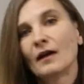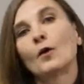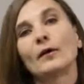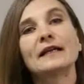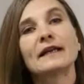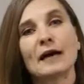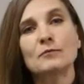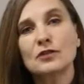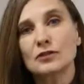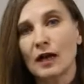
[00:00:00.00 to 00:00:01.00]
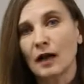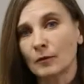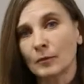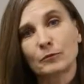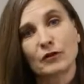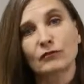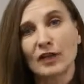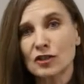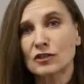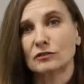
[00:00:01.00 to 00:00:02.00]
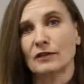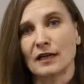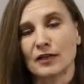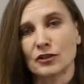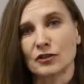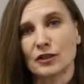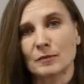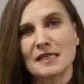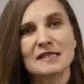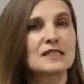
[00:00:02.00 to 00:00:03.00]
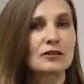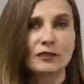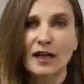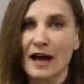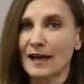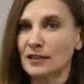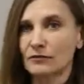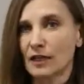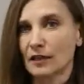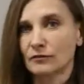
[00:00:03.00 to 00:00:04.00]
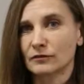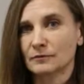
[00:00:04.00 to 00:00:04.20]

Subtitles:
When it comes to our professional relationships, it's a different kind of love.